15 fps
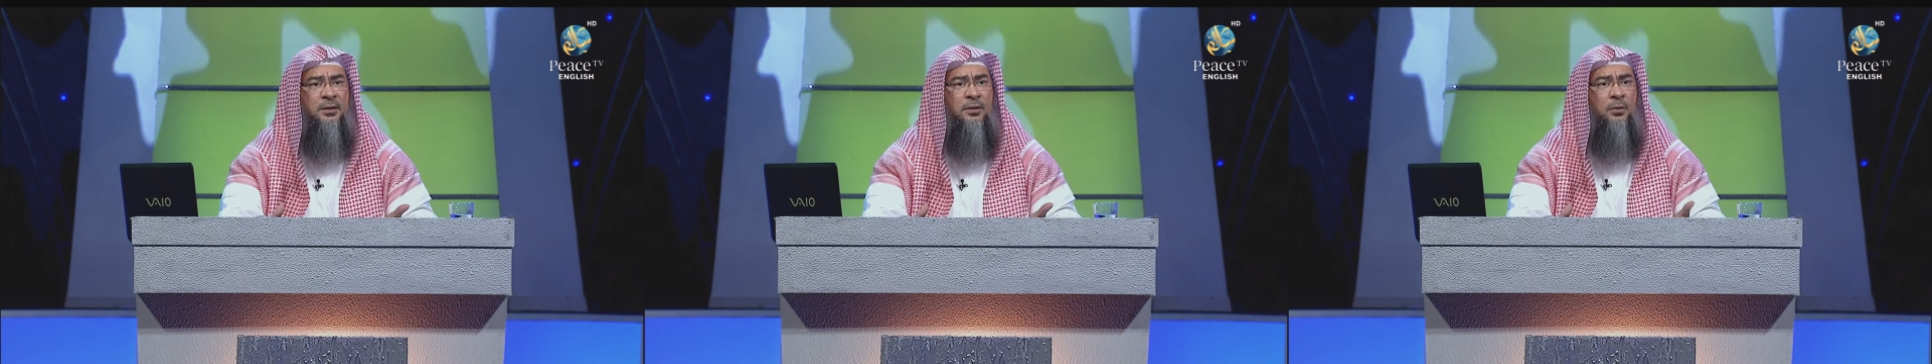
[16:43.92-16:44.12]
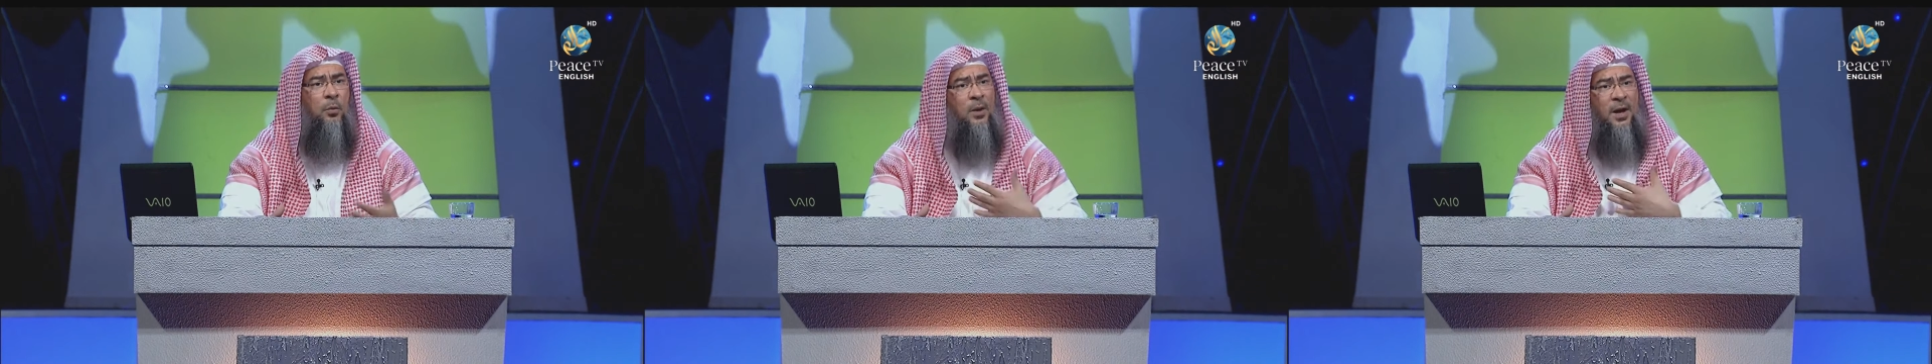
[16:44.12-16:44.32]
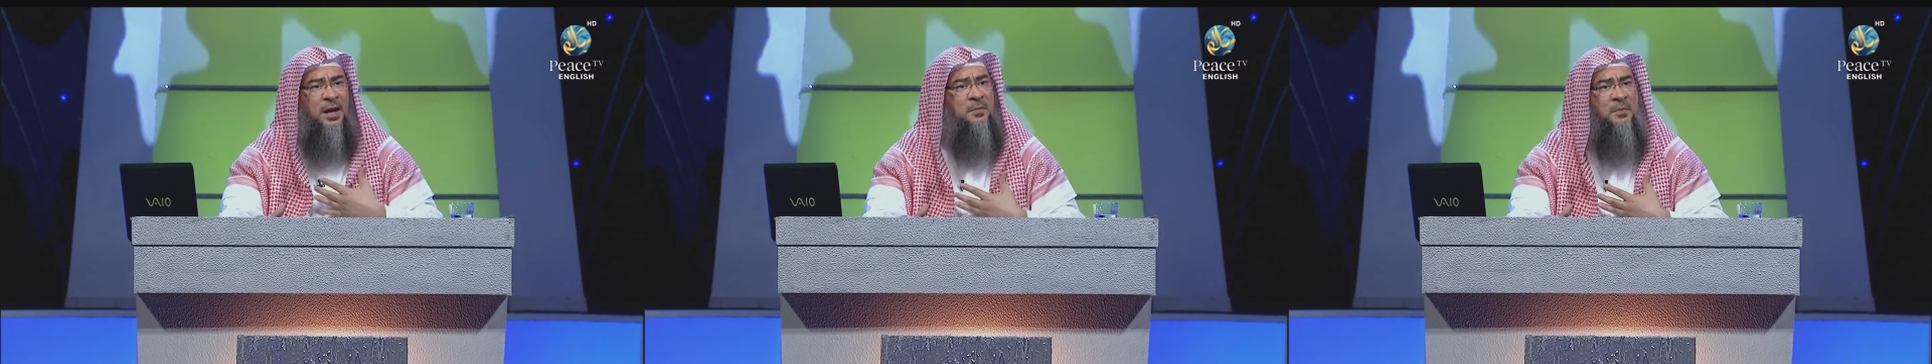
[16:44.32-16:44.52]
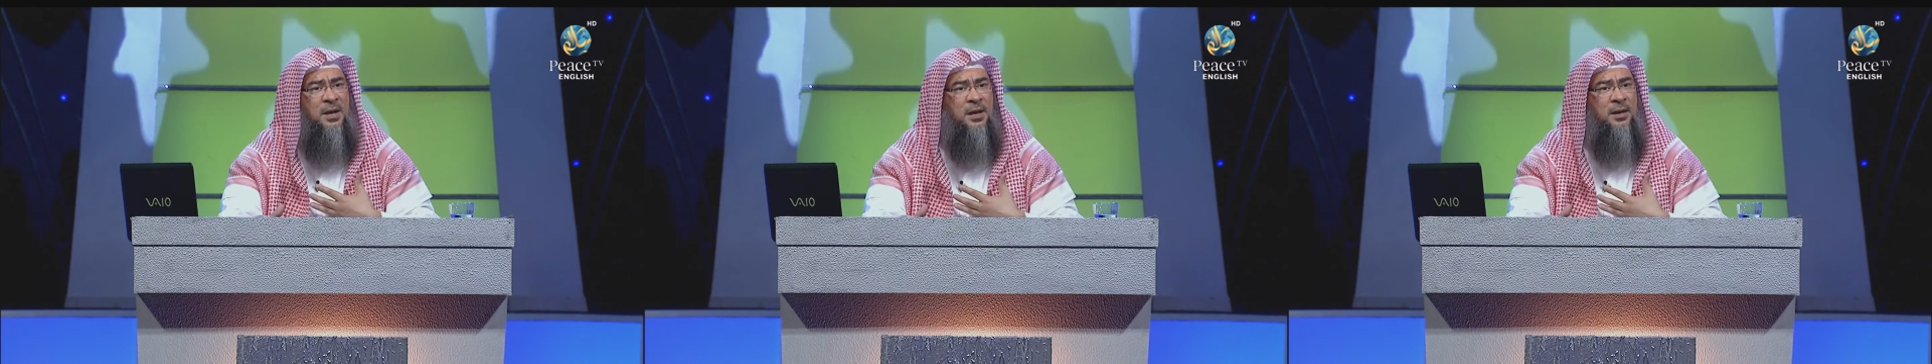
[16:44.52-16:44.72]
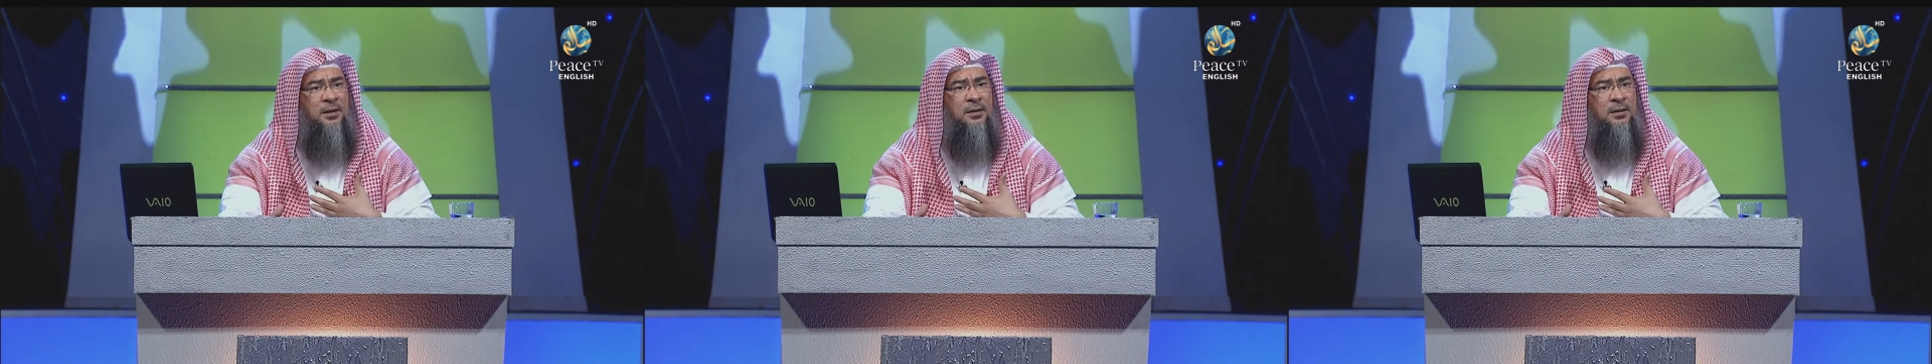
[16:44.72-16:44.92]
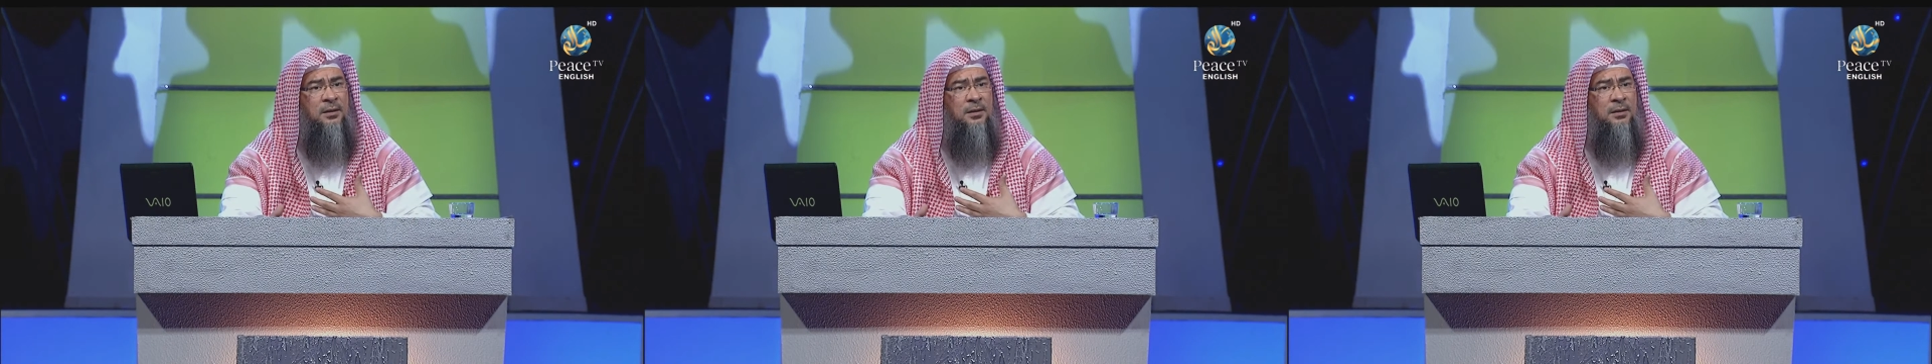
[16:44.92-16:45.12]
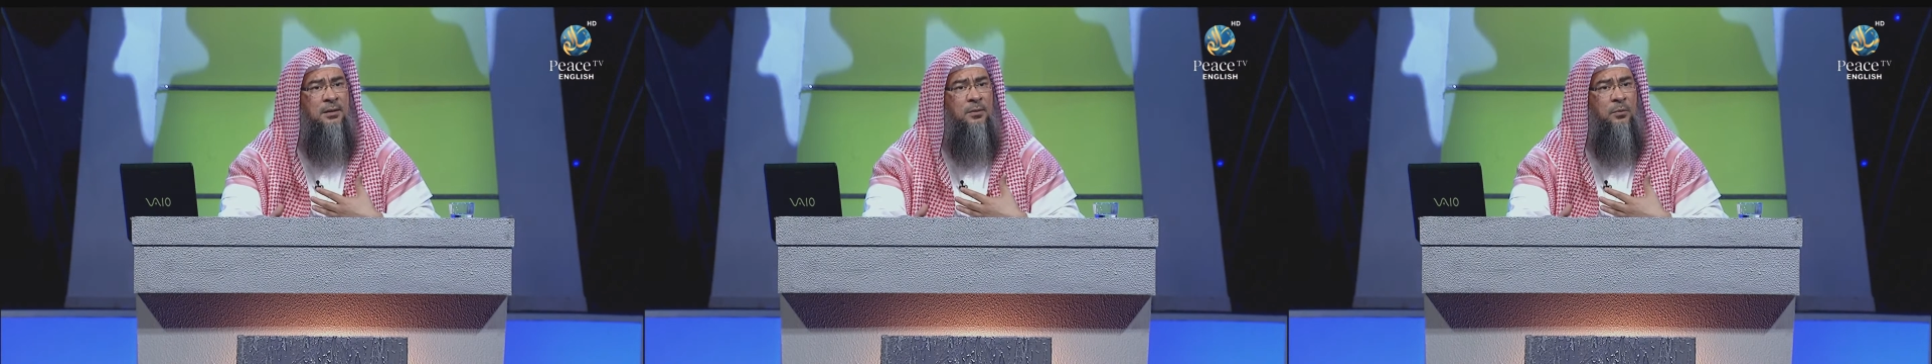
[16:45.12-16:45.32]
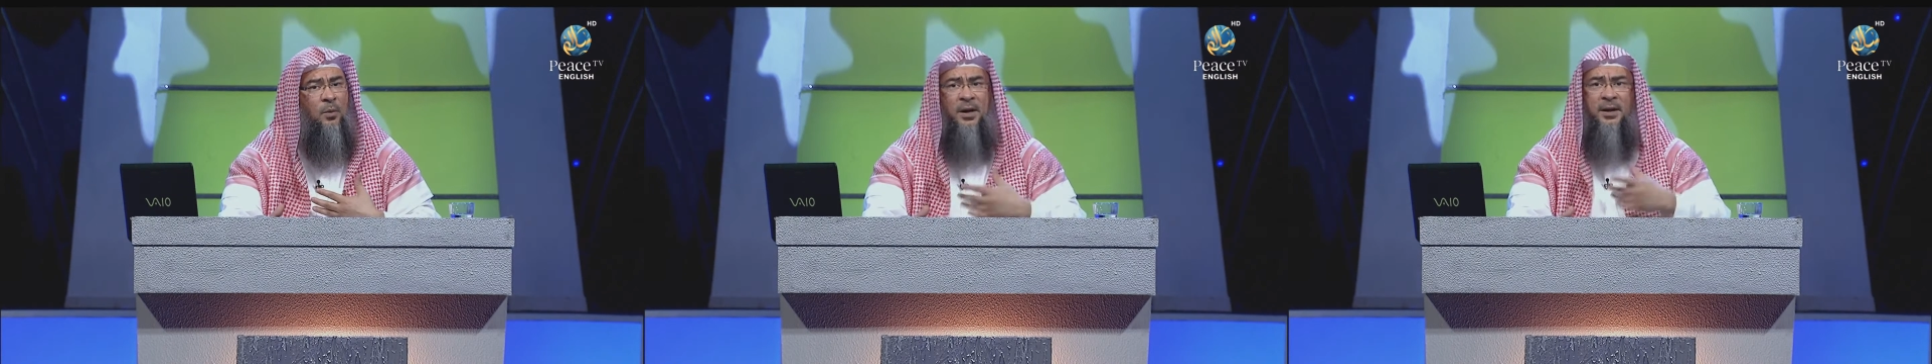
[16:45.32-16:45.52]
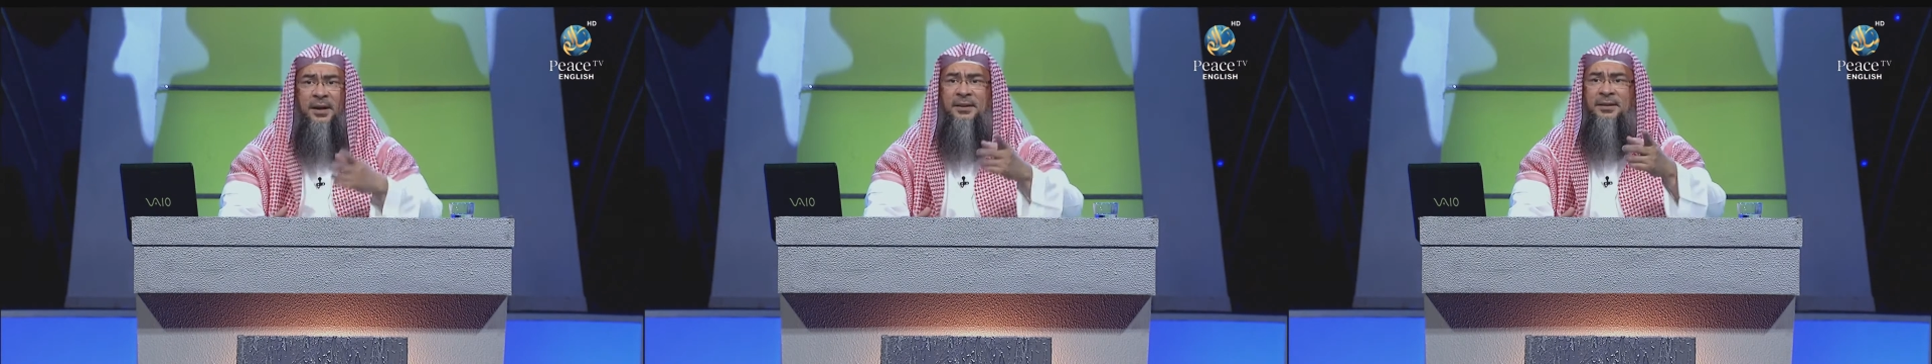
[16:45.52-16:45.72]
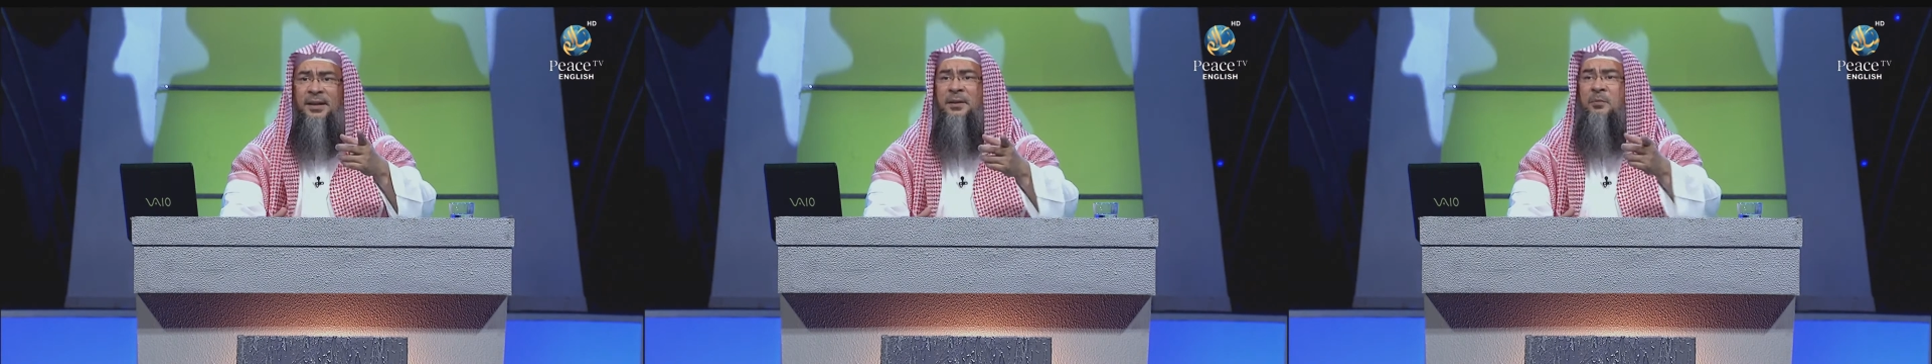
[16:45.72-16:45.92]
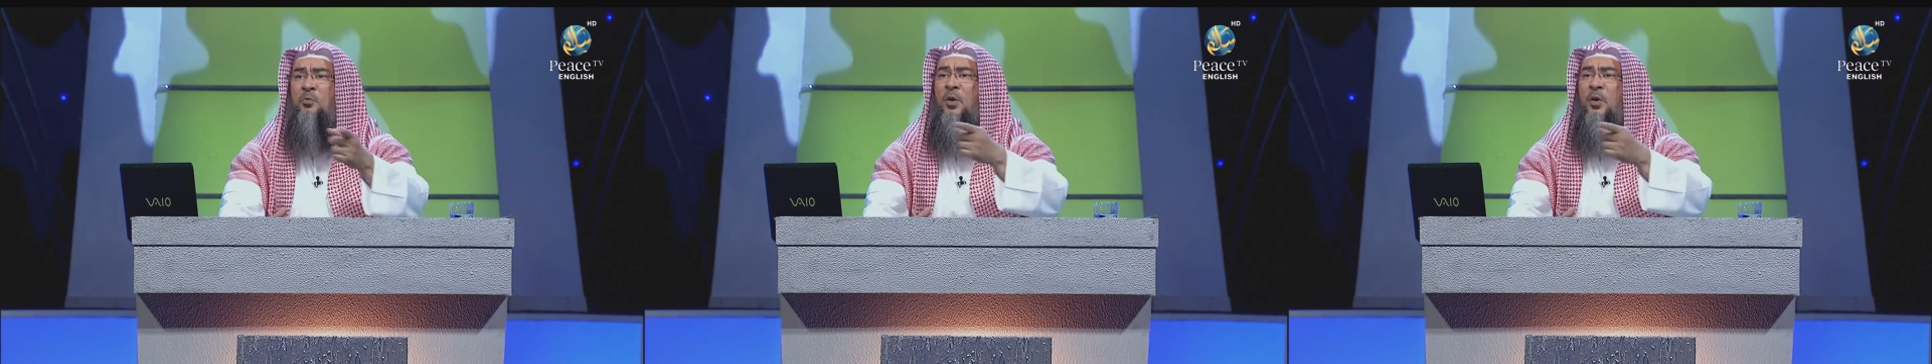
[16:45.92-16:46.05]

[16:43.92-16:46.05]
Why me? Why not him?